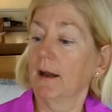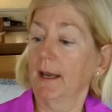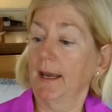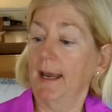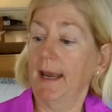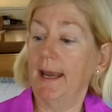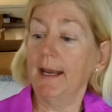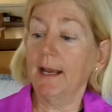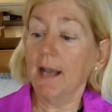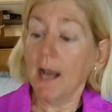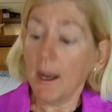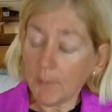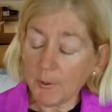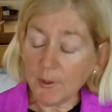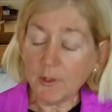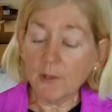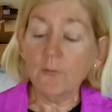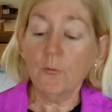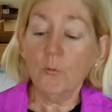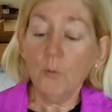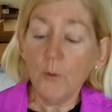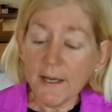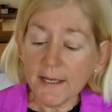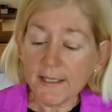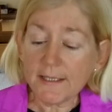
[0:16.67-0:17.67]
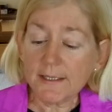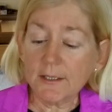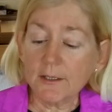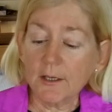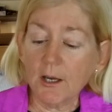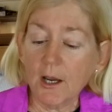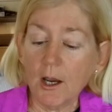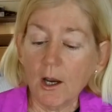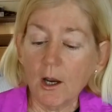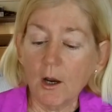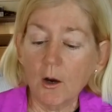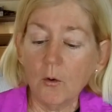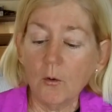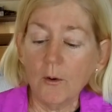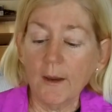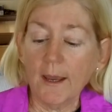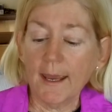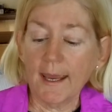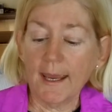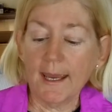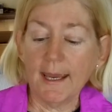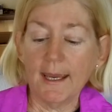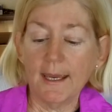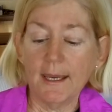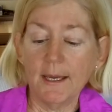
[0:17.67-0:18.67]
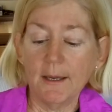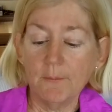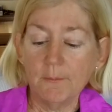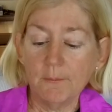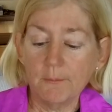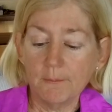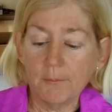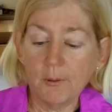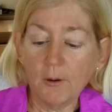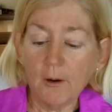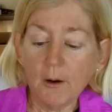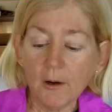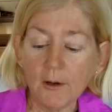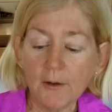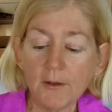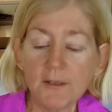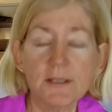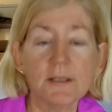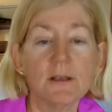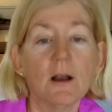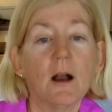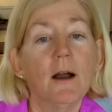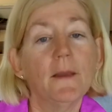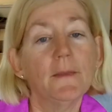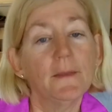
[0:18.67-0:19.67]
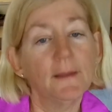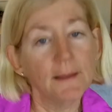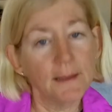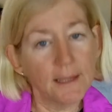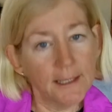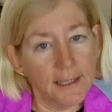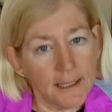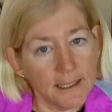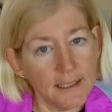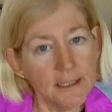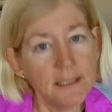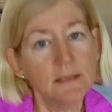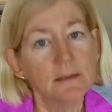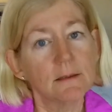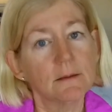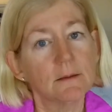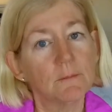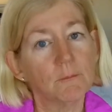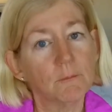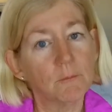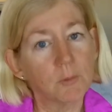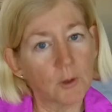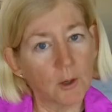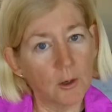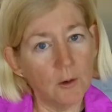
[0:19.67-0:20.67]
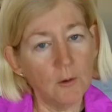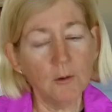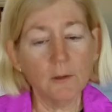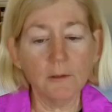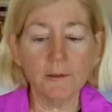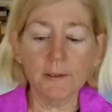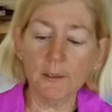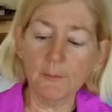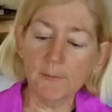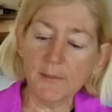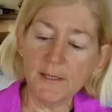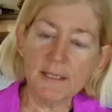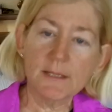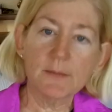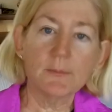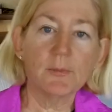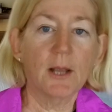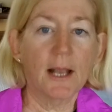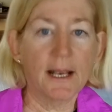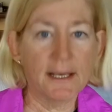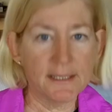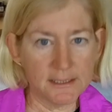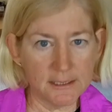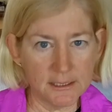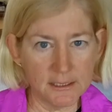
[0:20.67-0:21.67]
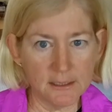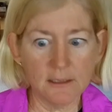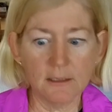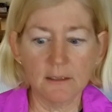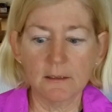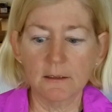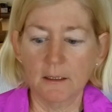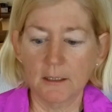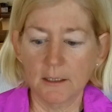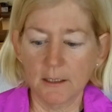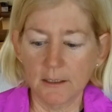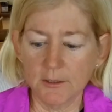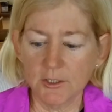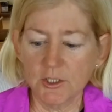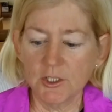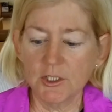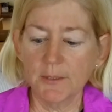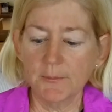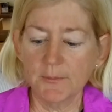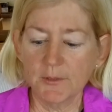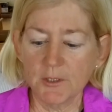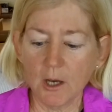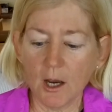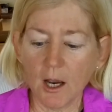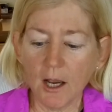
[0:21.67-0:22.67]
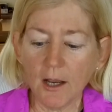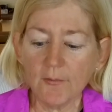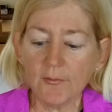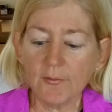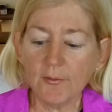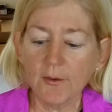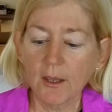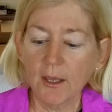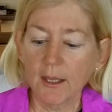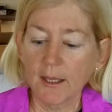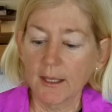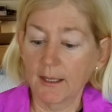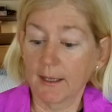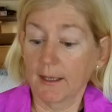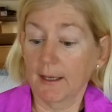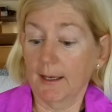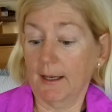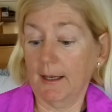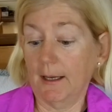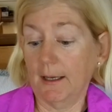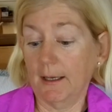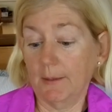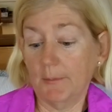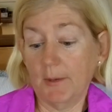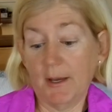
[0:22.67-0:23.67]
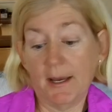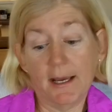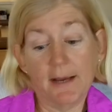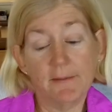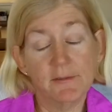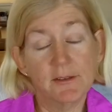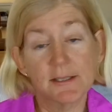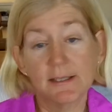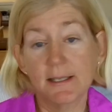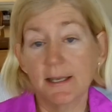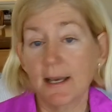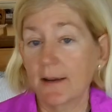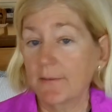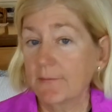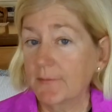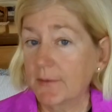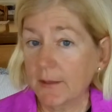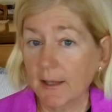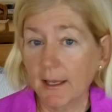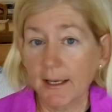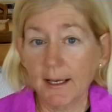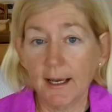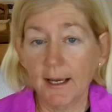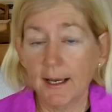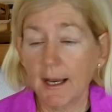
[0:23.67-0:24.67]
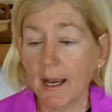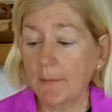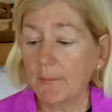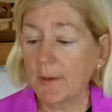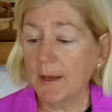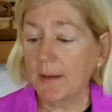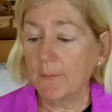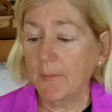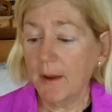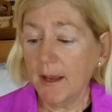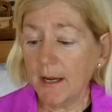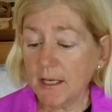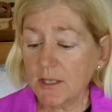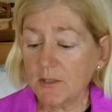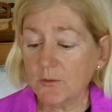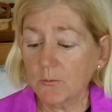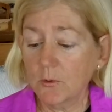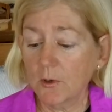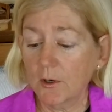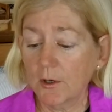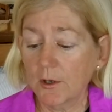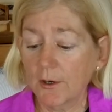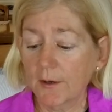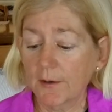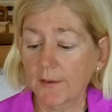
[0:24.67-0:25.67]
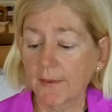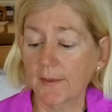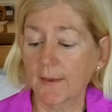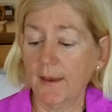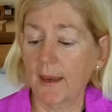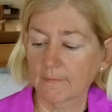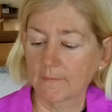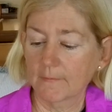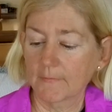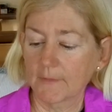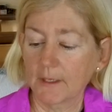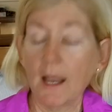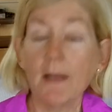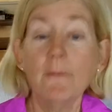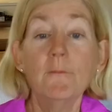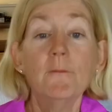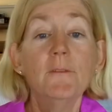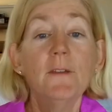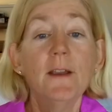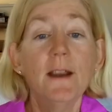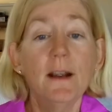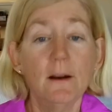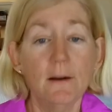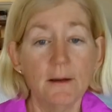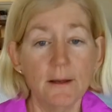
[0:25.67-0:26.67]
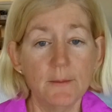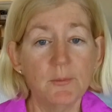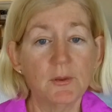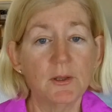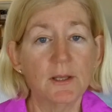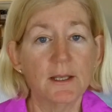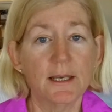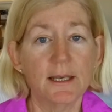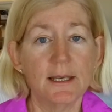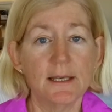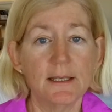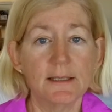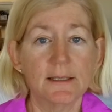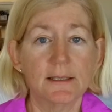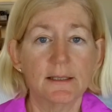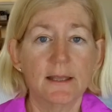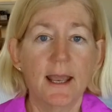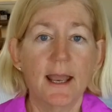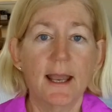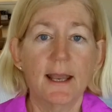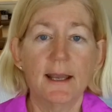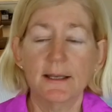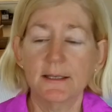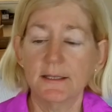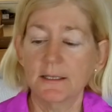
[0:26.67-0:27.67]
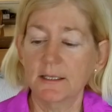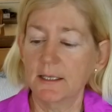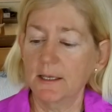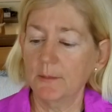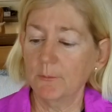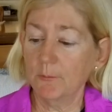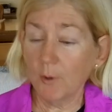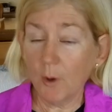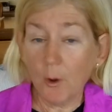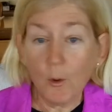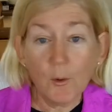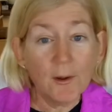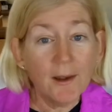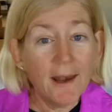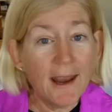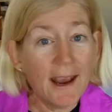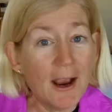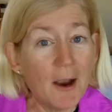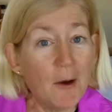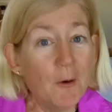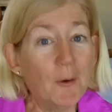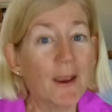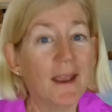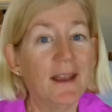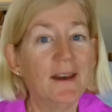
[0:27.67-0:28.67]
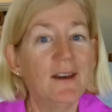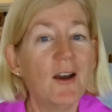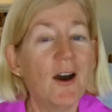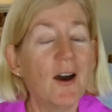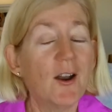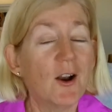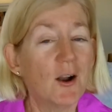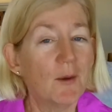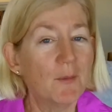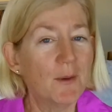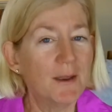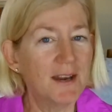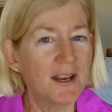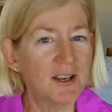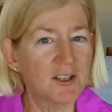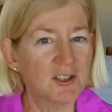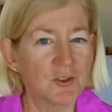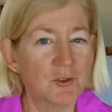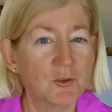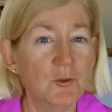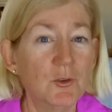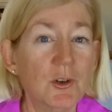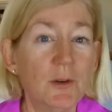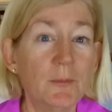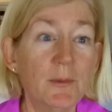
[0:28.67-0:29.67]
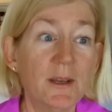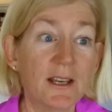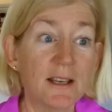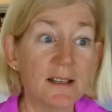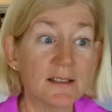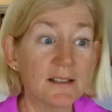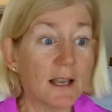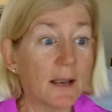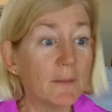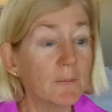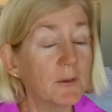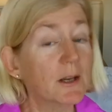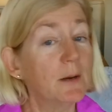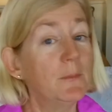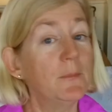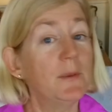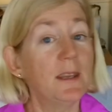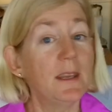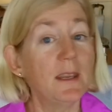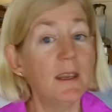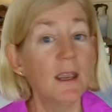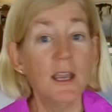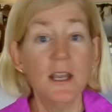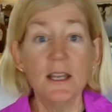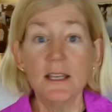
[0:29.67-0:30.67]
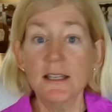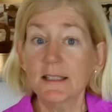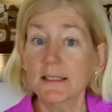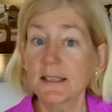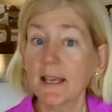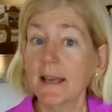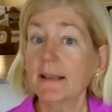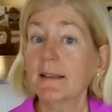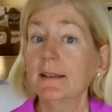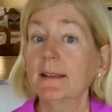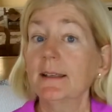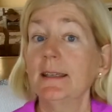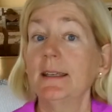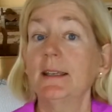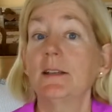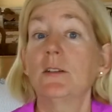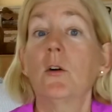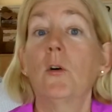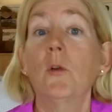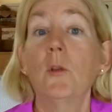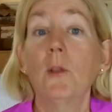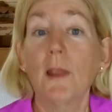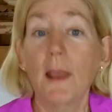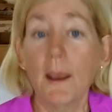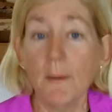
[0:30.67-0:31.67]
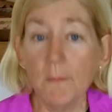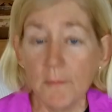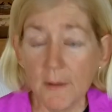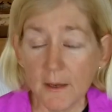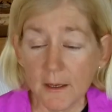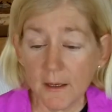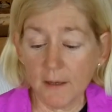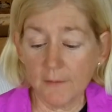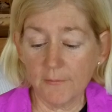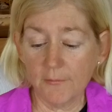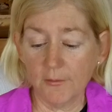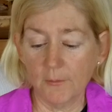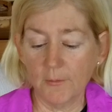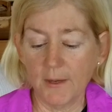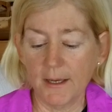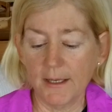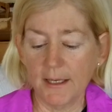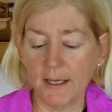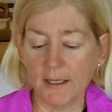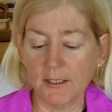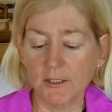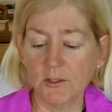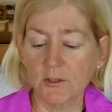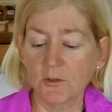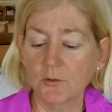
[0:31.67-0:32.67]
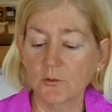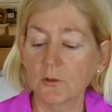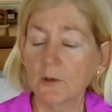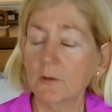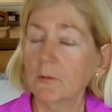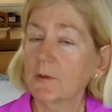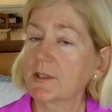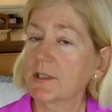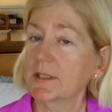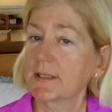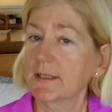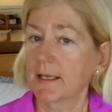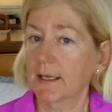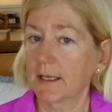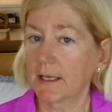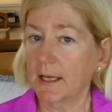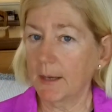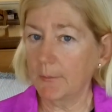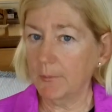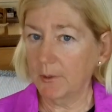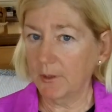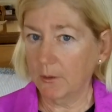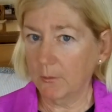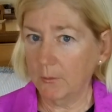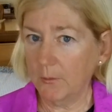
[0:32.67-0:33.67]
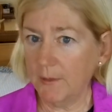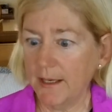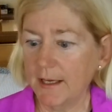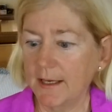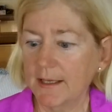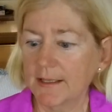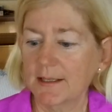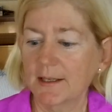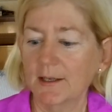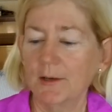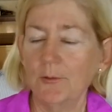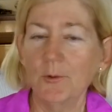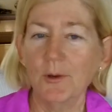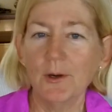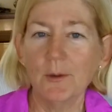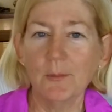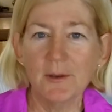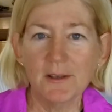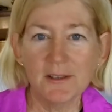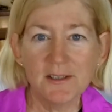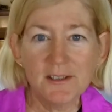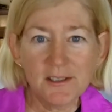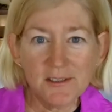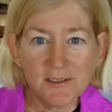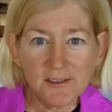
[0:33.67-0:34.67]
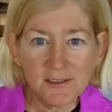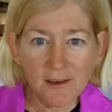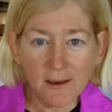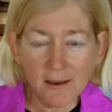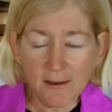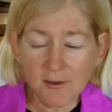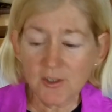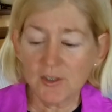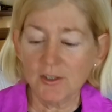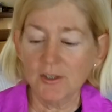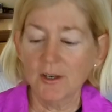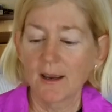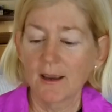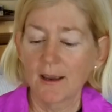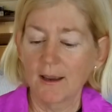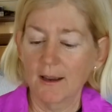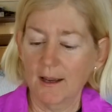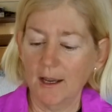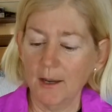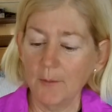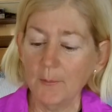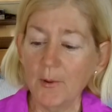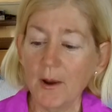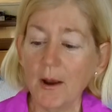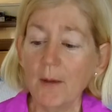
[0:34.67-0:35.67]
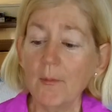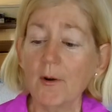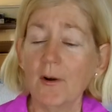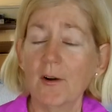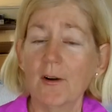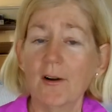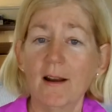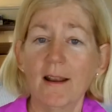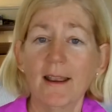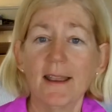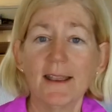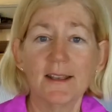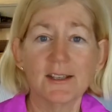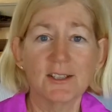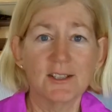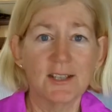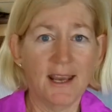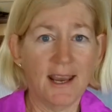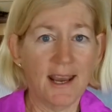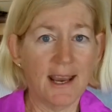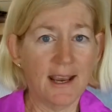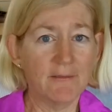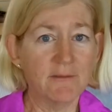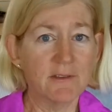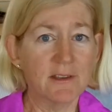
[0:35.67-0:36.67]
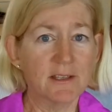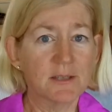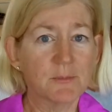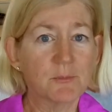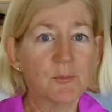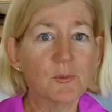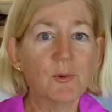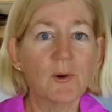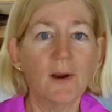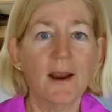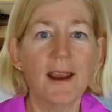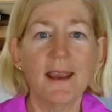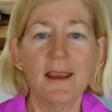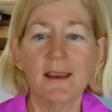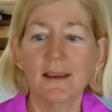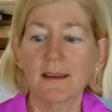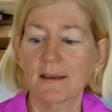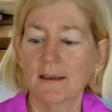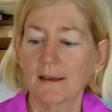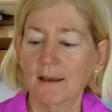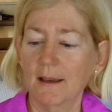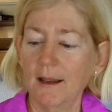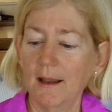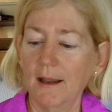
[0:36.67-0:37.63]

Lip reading: A couple of weeks ago a part on the lid broke, a little piece of plastic chipped off. I have to say I feel like I got my money's worth. I'm very pleased that it broke now and not on my next tour, because I'm going to be cycling in Colombia for my next tour, which is in a couple of weeks, and it would have been such a bummer to have this break